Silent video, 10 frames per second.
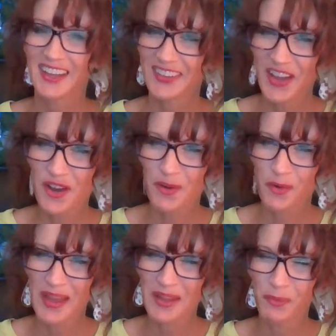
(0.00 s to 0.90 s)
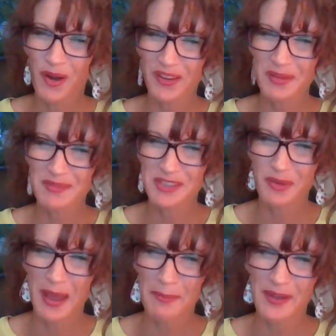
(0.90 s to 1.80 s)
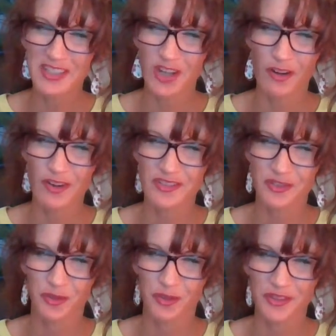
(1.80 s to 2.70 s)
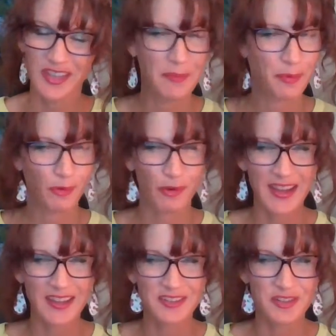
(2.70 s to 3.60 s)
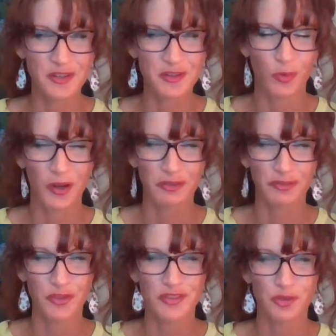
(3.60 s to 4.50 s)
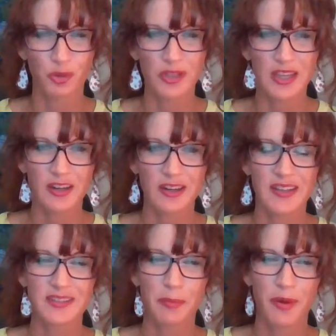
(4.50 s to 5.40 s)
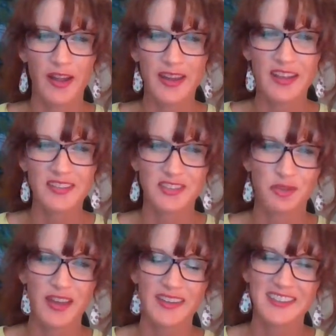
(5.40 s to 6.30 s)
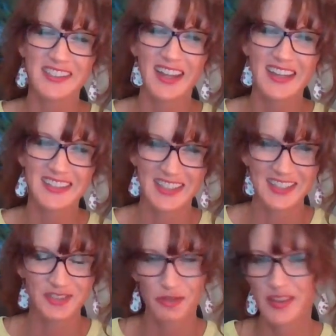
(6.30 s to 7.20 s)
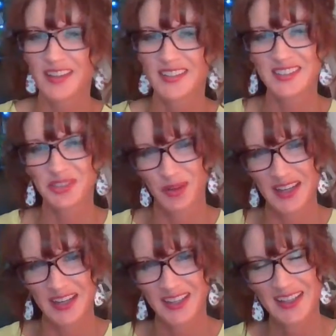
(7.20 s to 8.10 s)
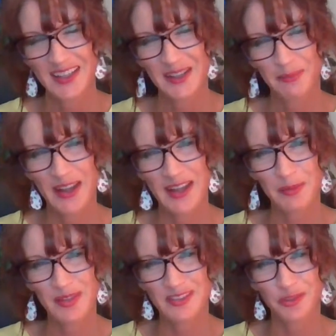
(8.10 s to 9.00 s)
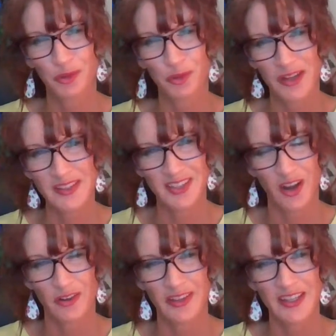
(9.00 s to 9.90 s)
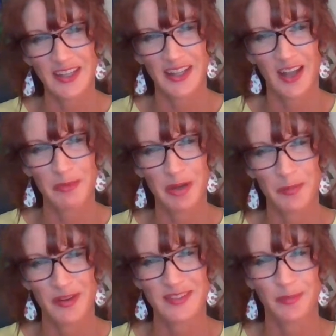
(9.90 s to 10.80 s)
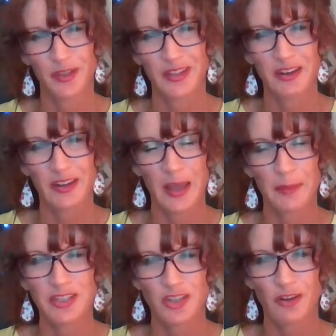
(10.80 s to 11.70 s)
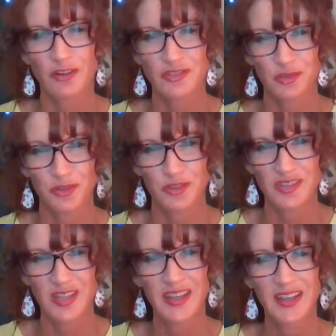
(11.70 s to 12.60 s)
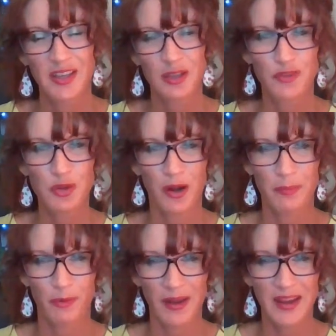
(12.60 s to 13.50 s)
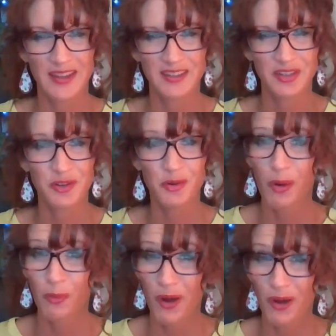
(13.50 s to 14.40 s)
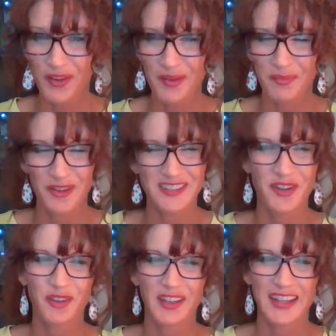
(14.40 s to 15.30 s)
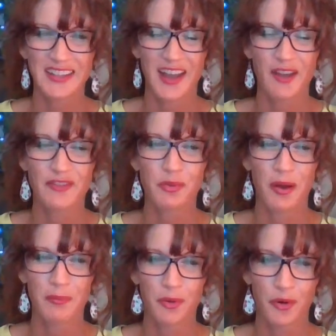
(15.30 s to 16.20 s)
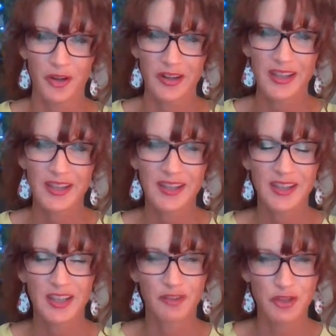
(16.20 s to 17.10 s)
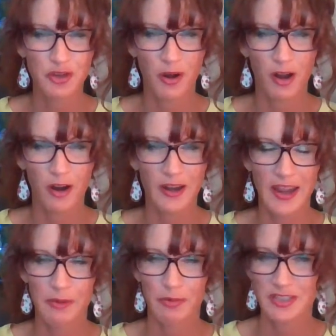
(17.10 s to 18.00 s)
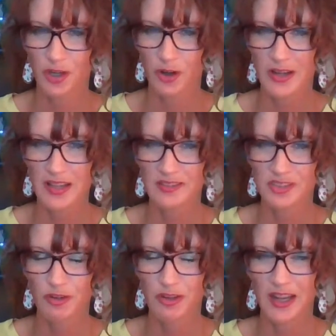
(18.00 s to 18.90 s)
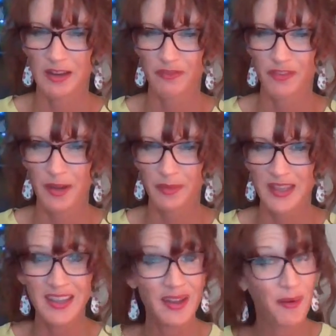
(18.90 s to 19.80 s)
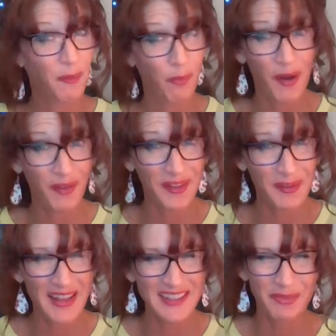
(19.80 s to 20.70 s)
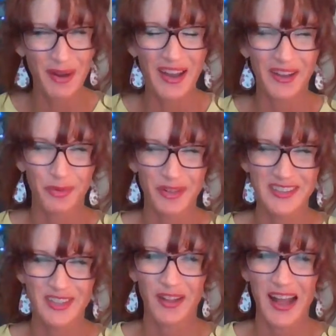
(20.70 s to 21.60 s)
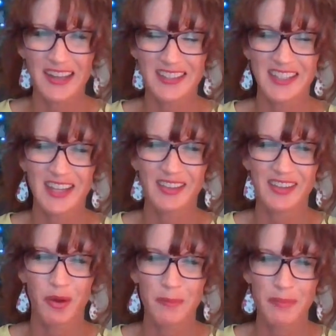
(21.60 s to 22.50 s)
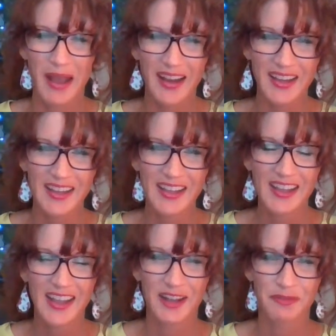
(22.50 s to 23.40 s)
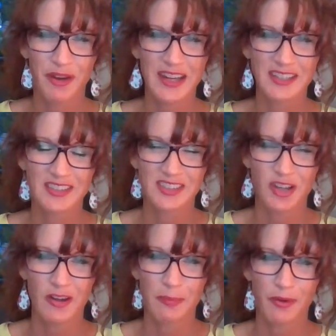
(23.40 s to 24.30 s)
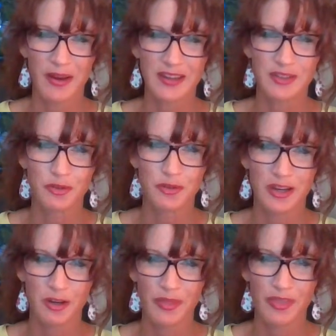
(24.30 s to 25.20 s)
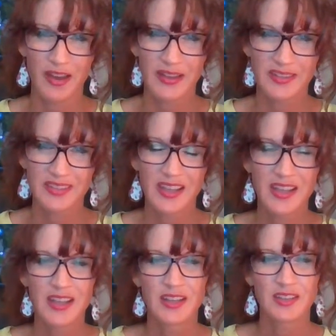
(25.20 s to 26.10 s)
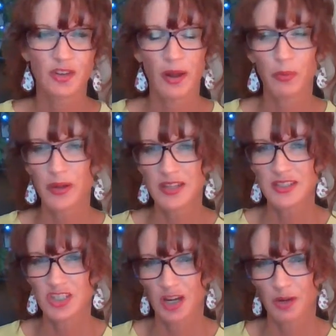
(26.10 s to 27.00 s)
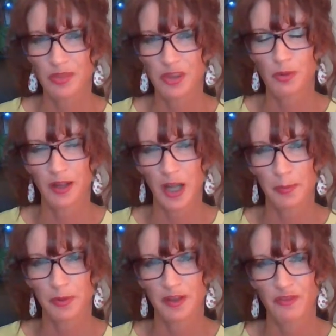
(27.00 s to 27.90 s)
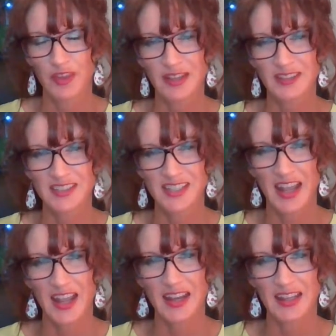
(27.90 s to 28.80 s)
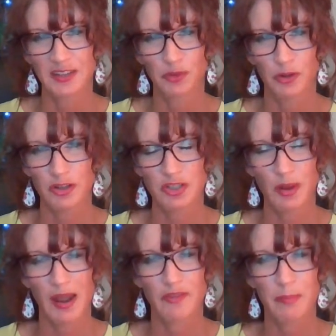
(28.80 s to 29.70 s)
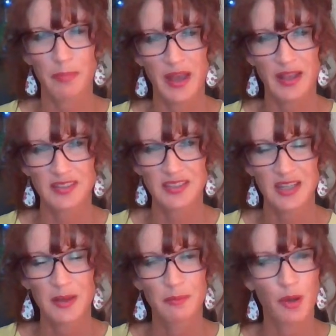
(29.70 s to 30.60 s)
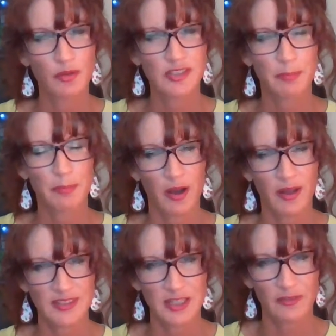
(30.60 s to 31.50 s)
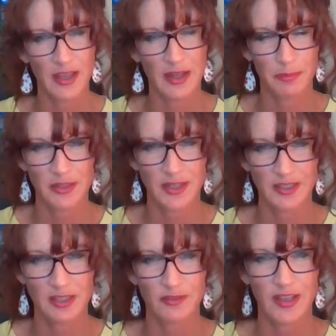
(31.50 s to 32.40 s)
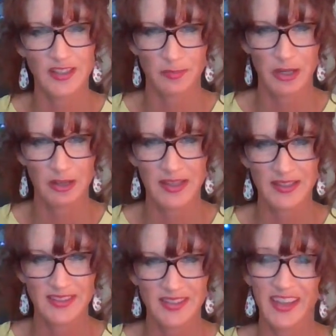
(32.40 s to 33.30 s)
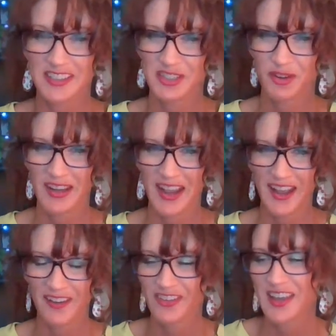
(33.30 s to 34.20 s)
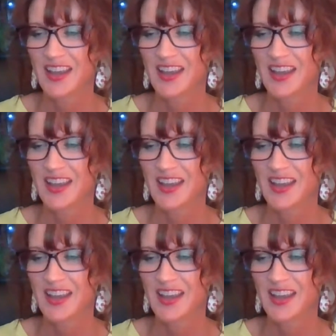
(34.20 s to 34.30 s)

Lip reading: Hello and welcome to Epic Charter Schools. A brand new wonderful school year is upon us, 2019-2020. My name is Dolores Harlan and I'm your principal here at Epic Charter Schools. If you are brand new, welcome. We're so glad to have you on board. If you are a returning student and family, welcome as well. We're so glad to see that you are back and ready to start a brand new year with us. So I wanted to share with you a couple of things today in order to have the best, most positive and productive experience that you can have.